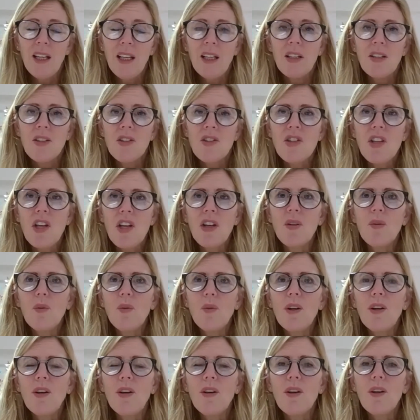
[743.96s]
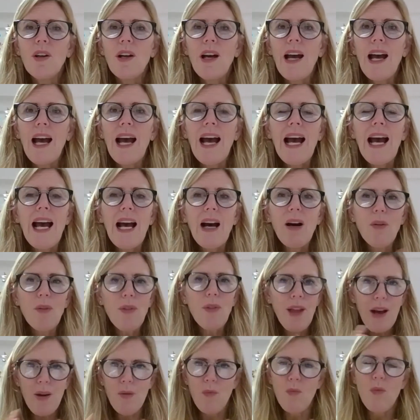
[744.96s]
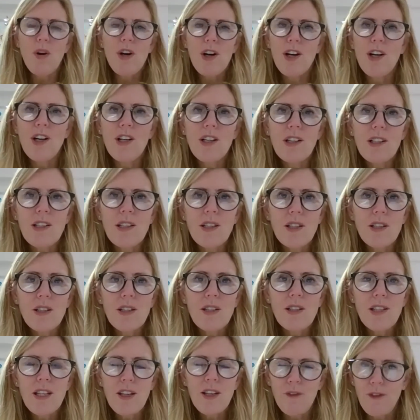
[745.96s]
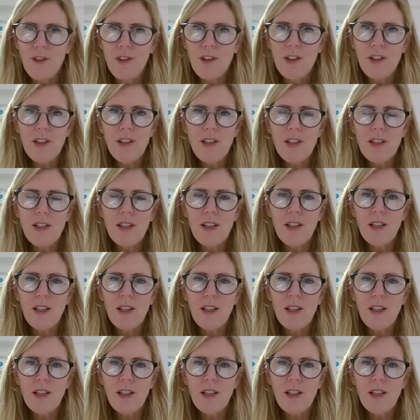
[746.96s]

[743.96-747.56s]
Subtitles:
So how that works differs.